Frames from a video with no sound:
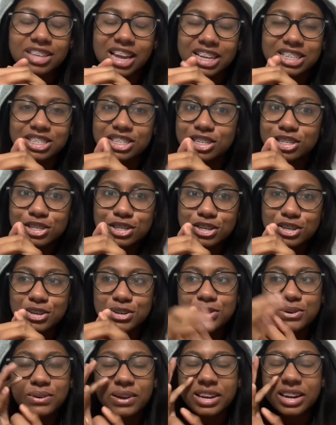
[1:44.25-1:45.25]
that's just
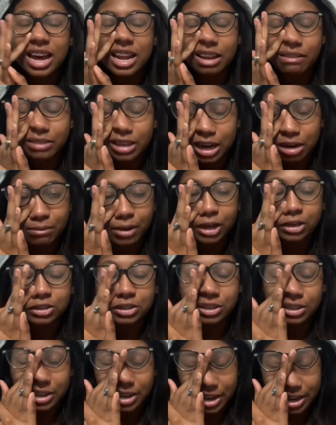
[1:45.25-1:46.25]
you, and I love that about you.